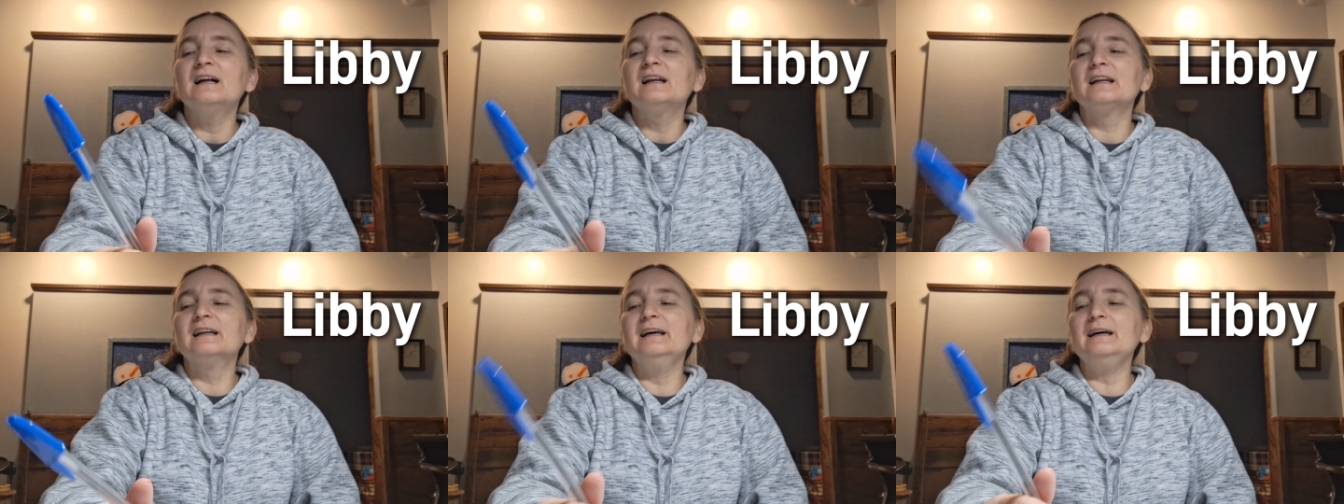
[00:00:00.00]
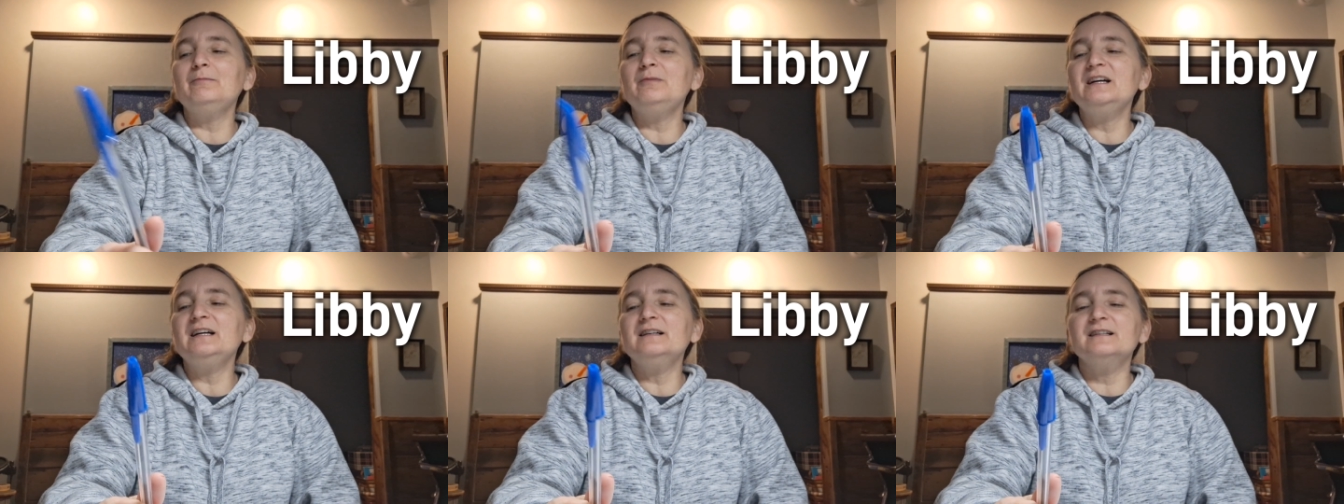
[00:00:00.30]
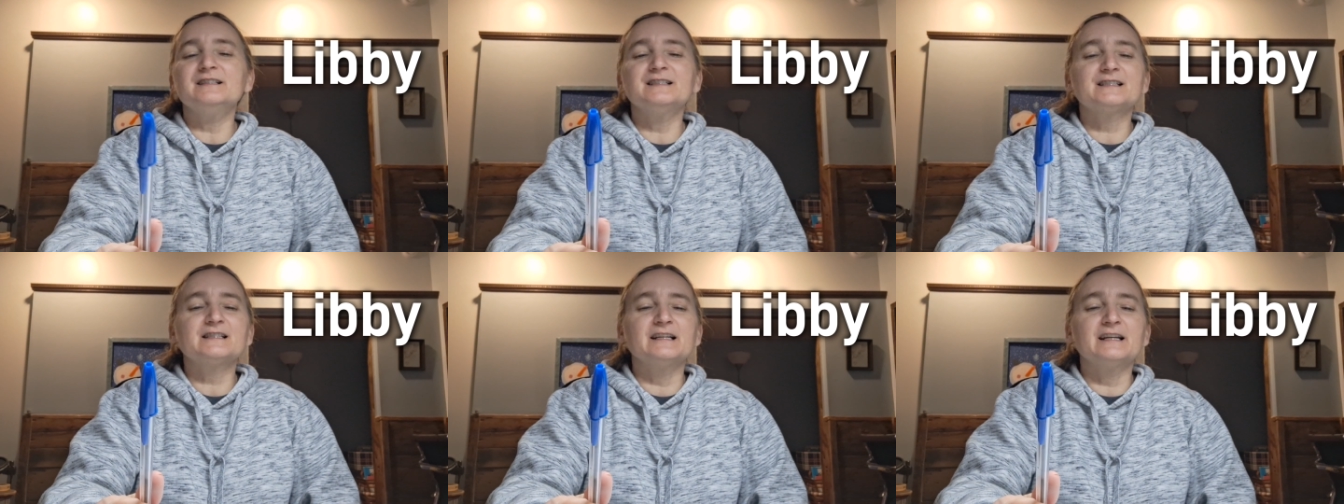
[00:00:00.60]

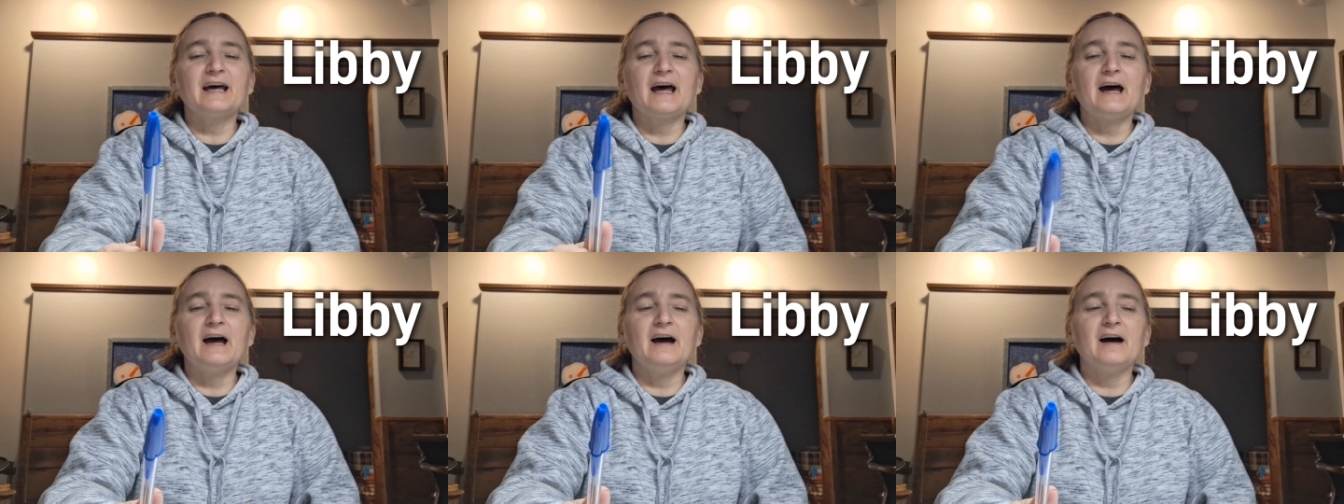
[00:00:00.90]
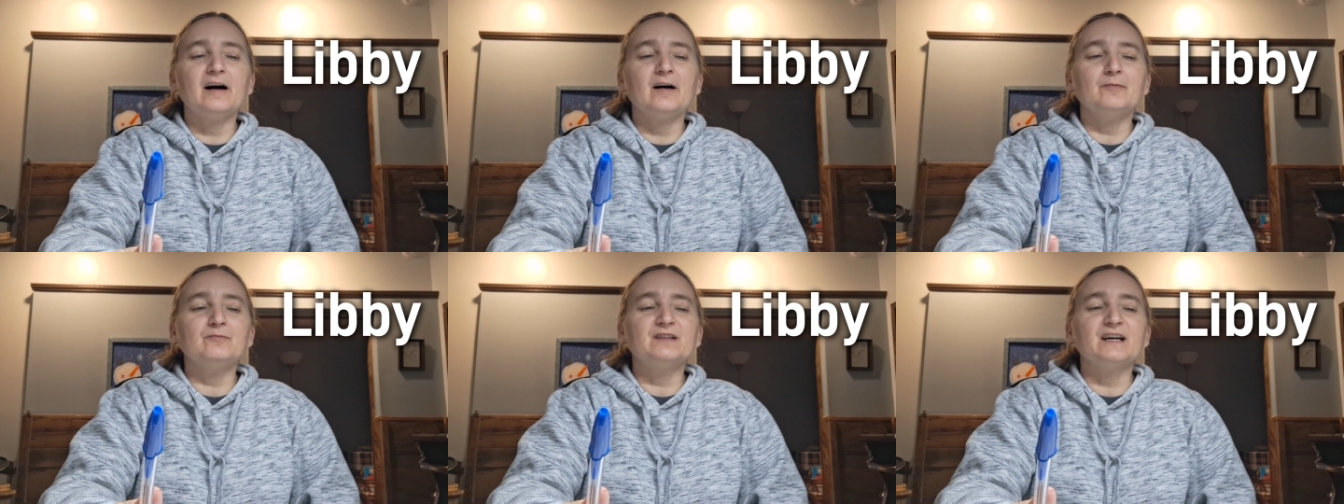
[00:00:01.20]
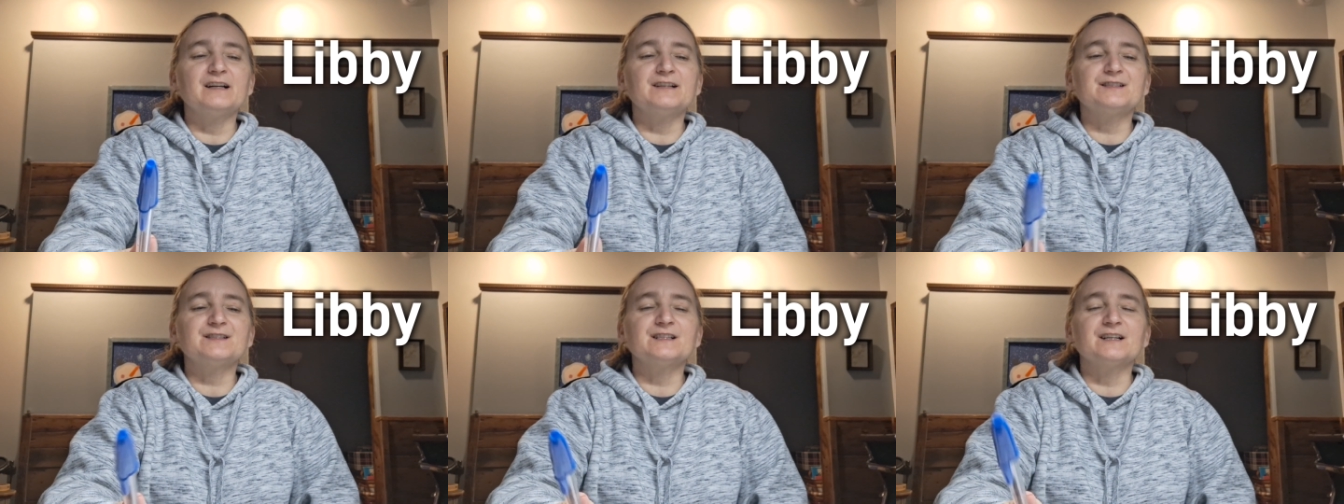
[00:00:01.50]
Libby is an app
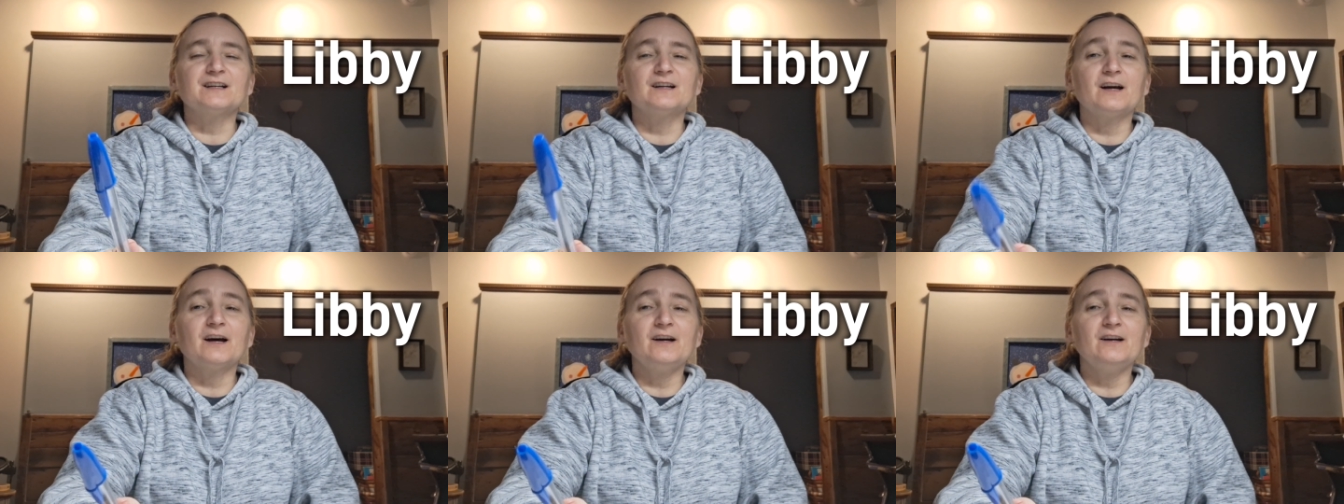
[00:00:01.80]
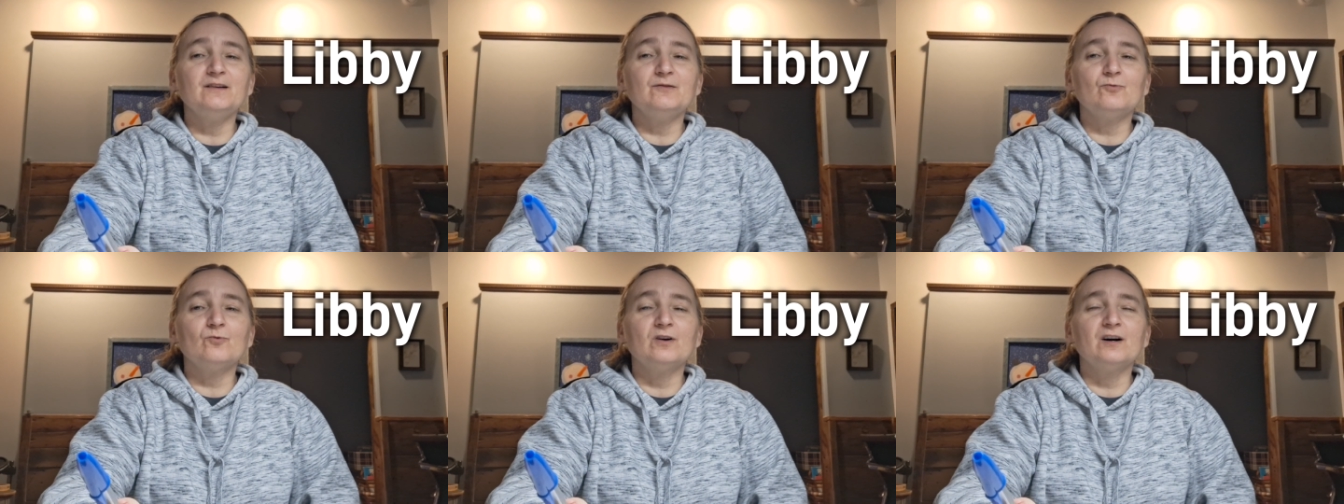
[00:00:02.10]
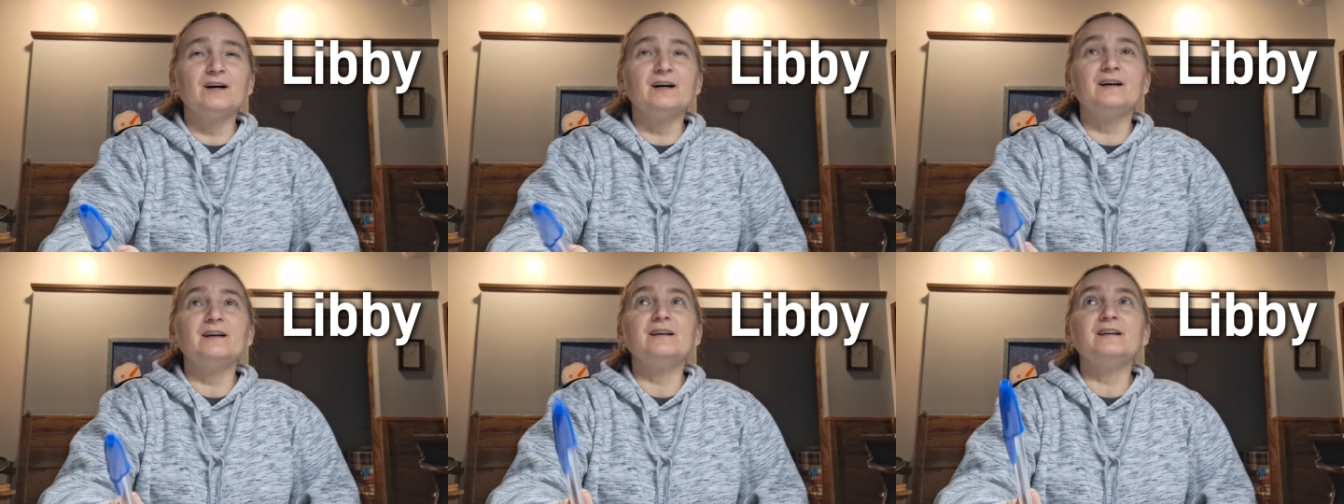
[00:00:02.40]
that is a
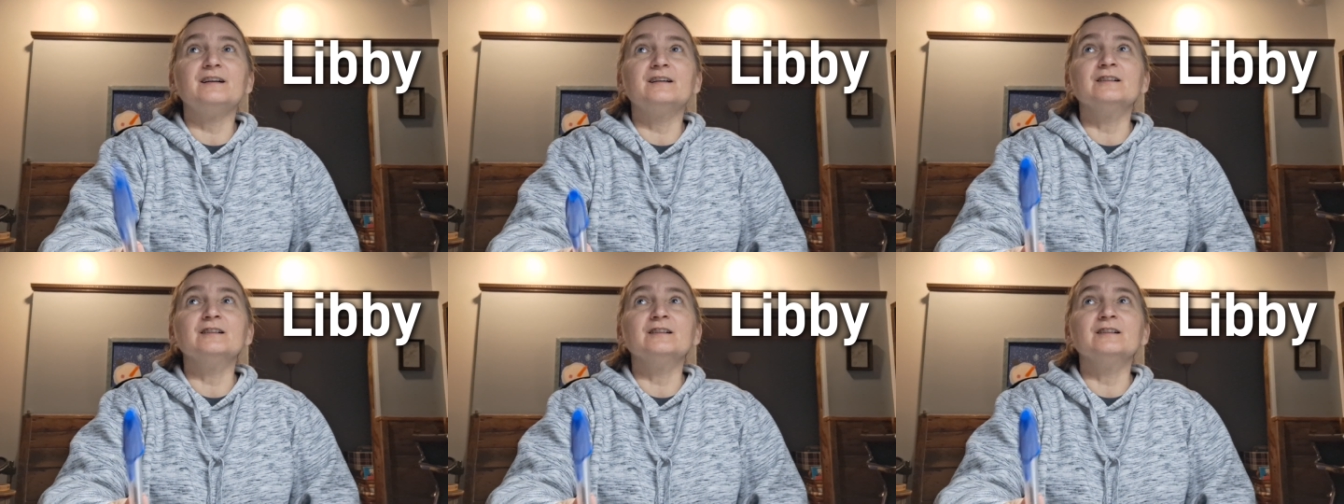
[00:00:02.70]
gateway